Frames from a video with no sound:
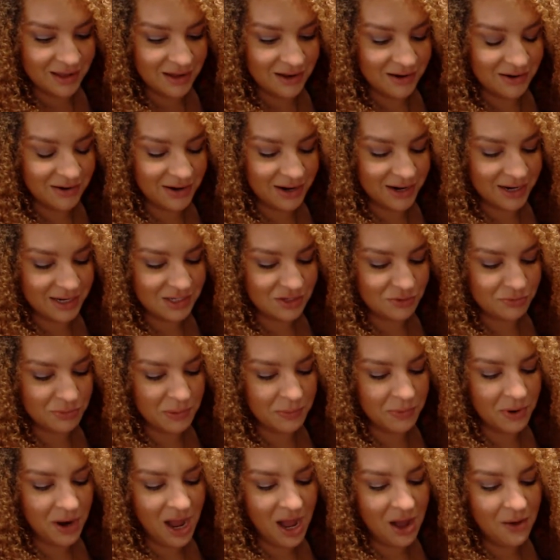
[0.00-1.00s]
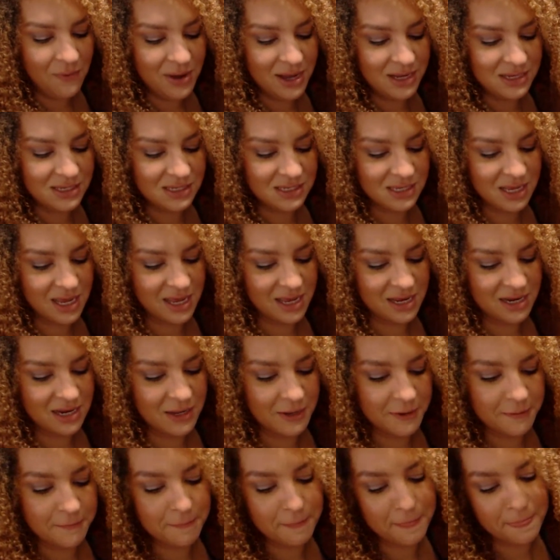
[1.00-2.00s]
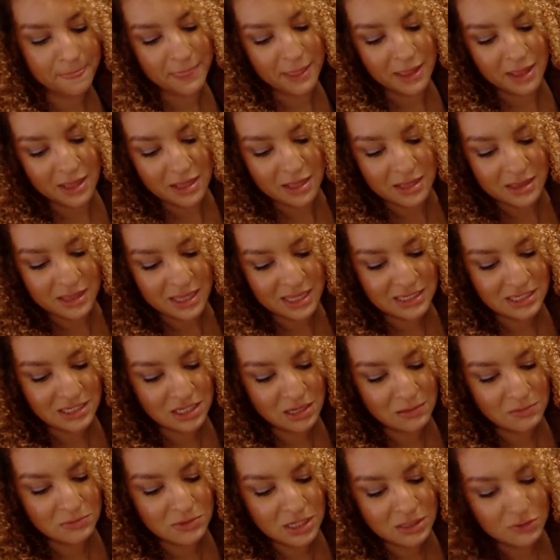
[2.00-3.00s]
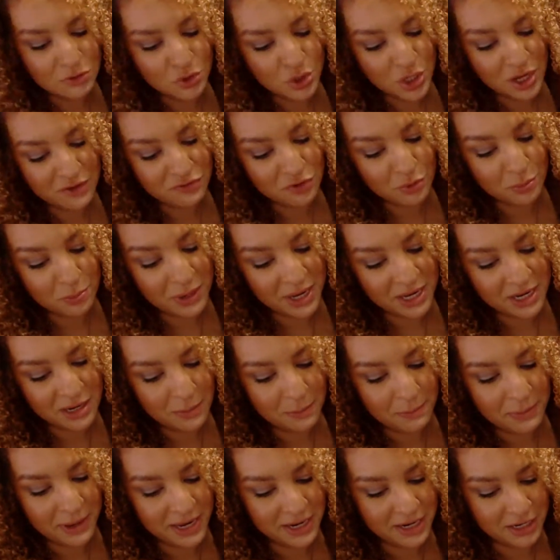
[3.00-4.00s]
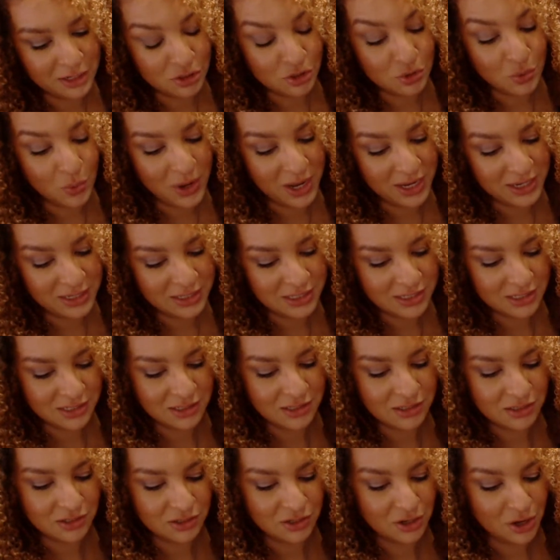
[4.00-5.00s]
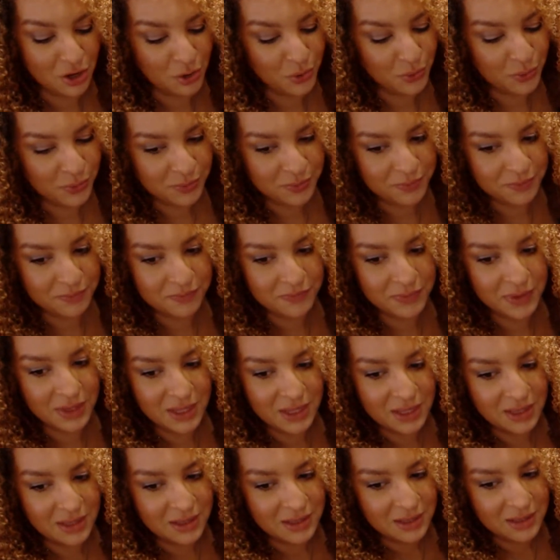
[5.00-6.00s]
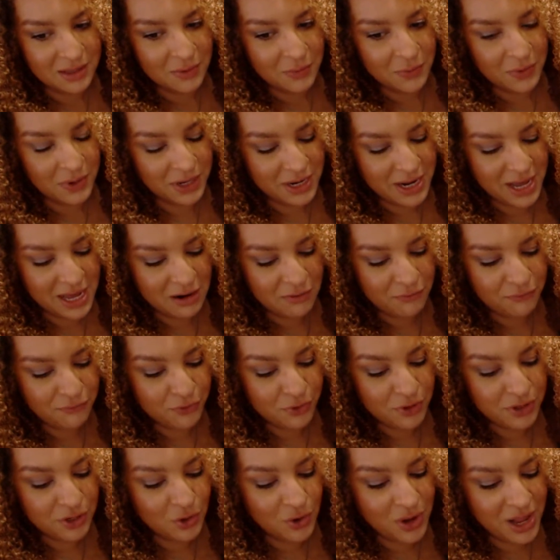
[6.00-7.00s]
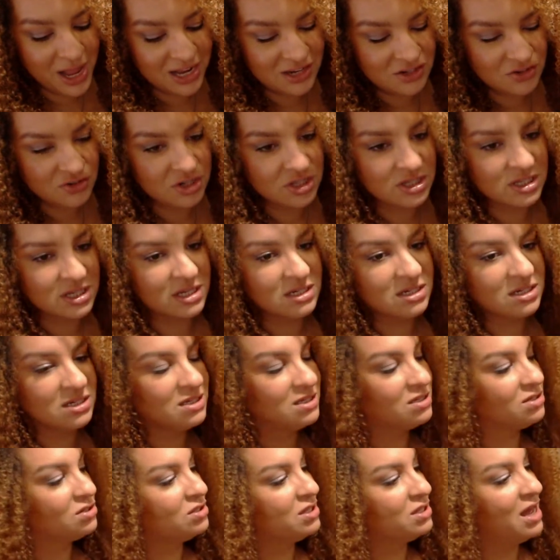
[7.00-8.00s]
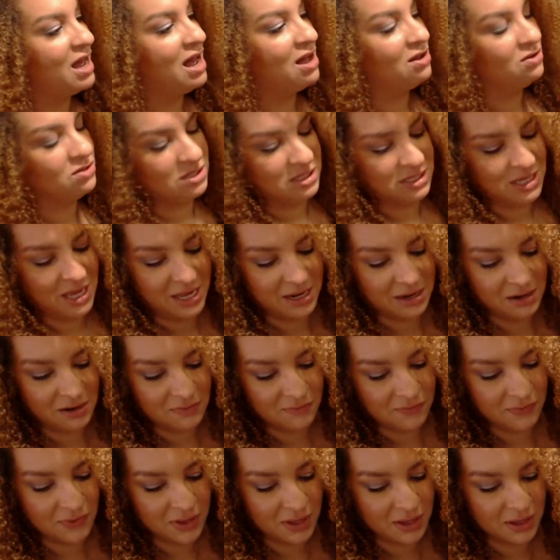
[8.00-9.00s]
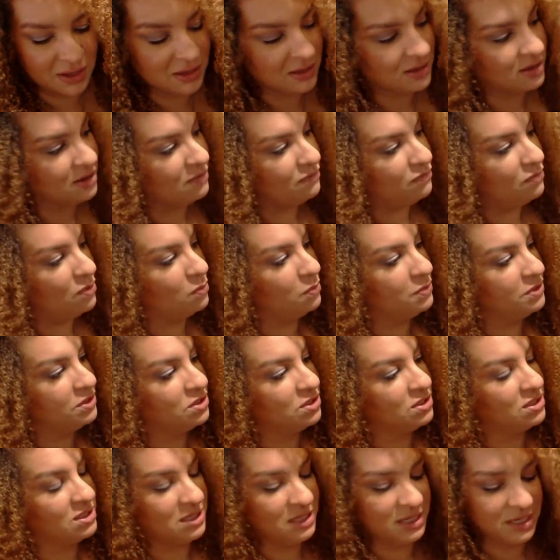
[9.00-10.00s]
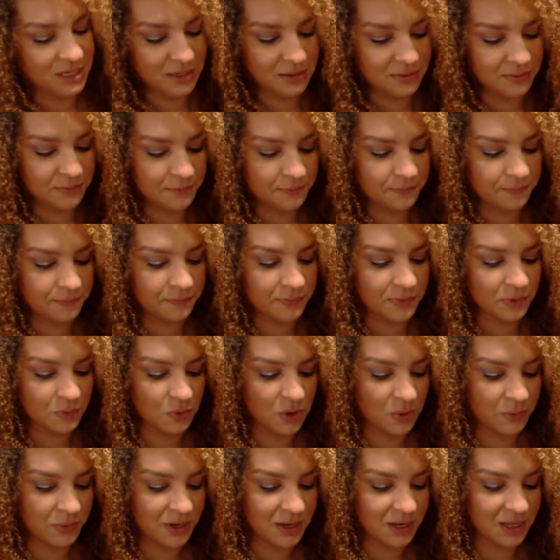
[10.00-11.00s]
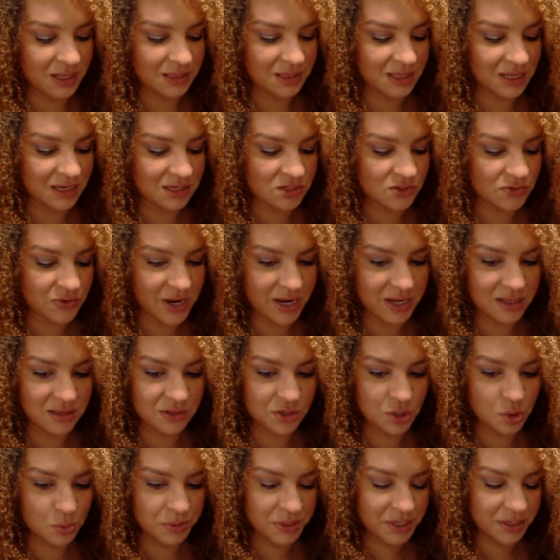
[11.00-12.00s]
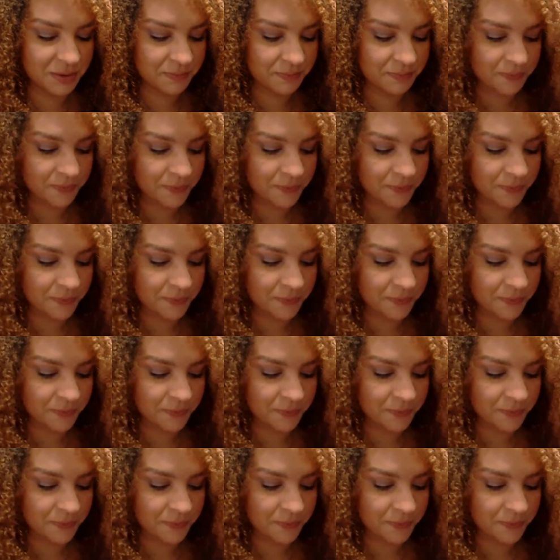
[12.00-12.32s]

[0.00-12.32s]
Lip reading: All right, so remember how I said that sometimes you have to paint a painting twice? So we're gonna add a few little extra touches to the outside of what we just did while we let that dry a little bit.